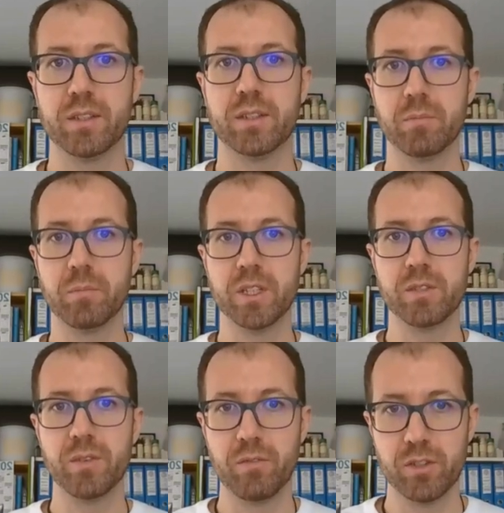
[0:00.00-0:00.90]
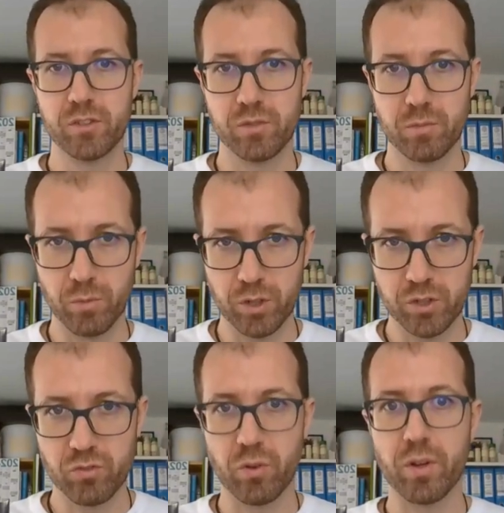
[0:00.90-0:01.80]
That means we have a more
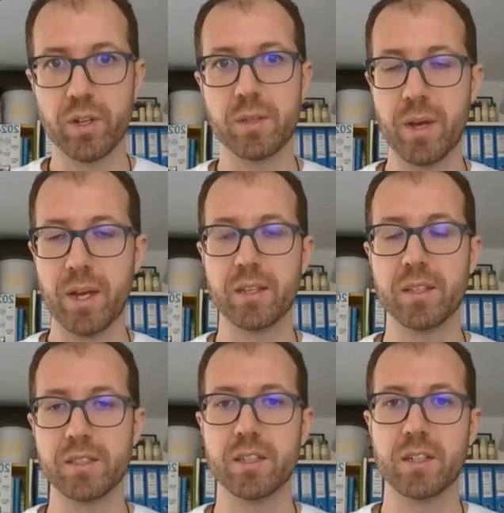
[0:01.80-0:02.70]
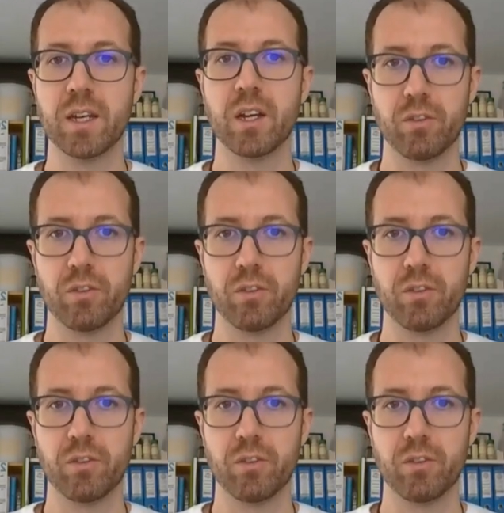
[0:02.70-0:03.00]
stronger dependency